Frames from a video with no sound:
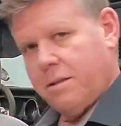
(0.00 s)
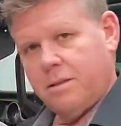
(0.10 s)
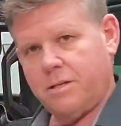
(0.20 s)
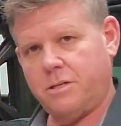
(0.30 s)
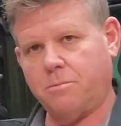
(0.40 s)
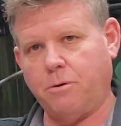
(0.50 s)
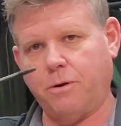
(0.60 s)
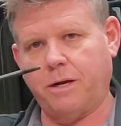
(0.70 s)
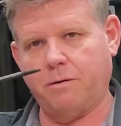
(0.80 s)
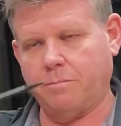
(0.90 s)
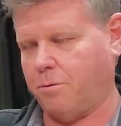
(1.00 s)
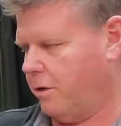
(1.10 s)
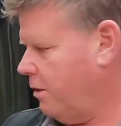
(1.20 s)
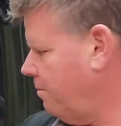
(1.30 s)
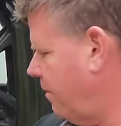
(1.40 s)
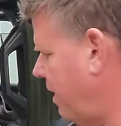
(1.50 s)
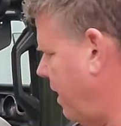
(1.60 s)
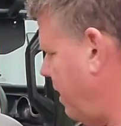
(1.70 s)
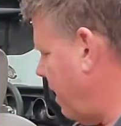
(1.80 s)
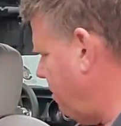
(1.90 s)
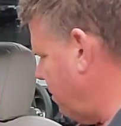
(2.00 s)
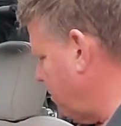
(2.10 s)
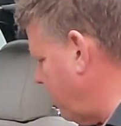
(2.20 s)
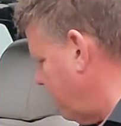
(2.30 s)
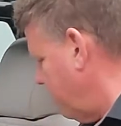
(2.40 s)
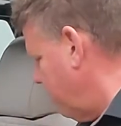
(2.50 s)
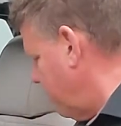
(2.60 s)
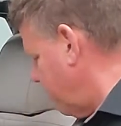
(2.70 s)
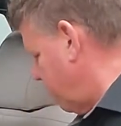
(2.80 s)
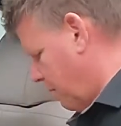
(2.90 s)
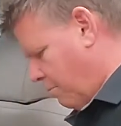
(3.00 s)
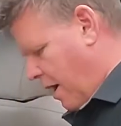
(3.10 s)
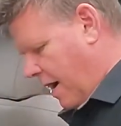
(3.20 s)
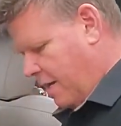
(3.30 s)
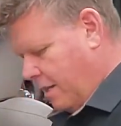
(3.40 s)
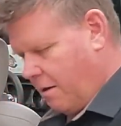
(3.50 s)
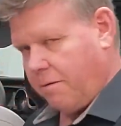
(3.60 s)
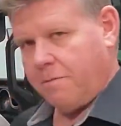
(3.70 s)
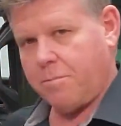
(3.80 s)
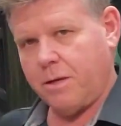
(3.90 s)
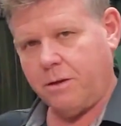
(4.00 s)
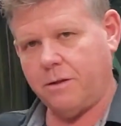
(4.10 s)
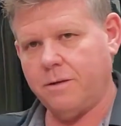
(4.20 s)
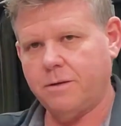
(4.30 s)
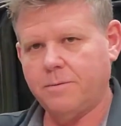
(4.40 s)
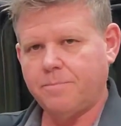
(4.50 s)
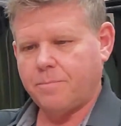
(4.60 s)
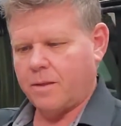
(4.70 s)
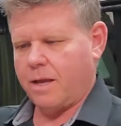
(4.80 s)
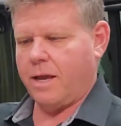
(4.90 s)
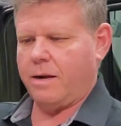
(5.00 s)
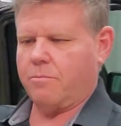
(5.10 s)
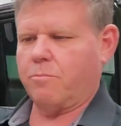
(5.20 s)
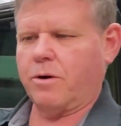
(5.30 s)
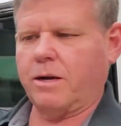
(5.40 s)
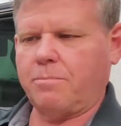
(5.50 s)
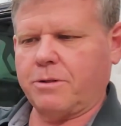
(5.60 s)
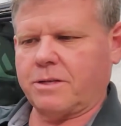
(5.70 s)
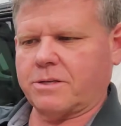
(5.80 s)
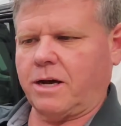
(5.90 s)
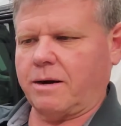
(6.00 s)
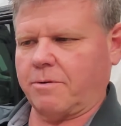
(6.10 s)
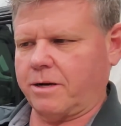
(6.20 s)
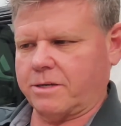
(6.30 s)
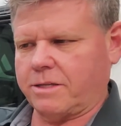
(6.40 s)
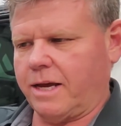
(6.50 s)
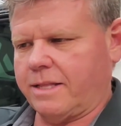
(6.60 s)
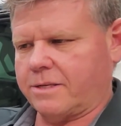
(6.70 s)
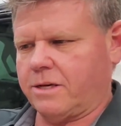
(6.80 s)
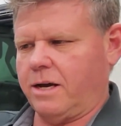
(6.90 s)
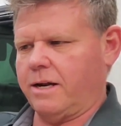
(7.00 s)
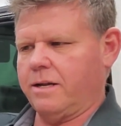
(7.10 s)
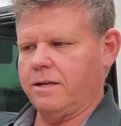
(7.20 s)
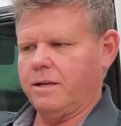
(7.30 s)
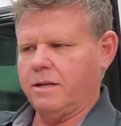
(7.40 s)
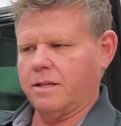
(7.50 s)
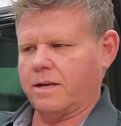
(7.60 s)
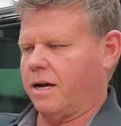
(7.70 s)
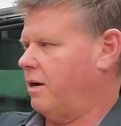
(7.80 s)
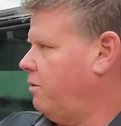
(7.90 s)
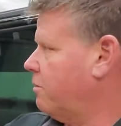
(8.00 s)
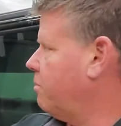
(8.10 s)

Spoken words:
This is your bolt here we pulled out, and now what you want to do is the bracket that we peeled, and we're going to put this on, and we're going to slide this on, cut out